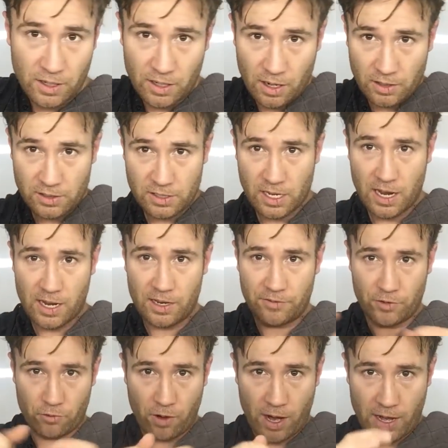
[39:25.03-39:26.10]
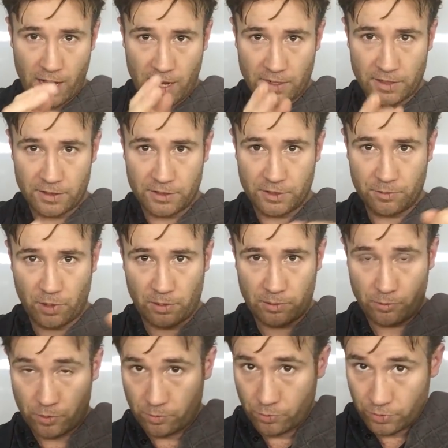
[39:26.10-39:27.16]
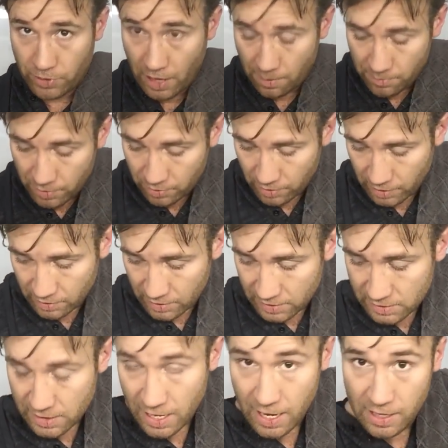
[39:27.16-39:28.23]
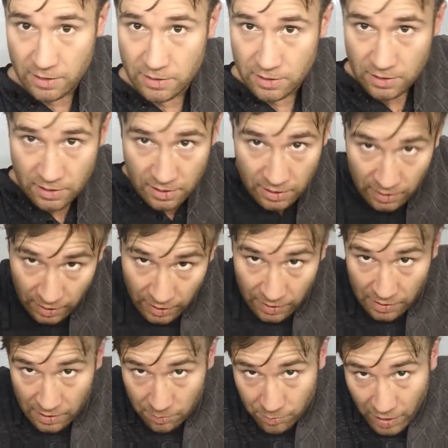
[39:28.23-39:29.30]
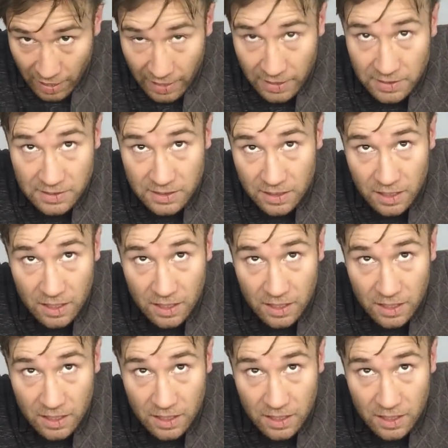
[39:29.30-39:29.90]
and I'd say if you're right-handed, you probably want to put that mirror in this hand and then paint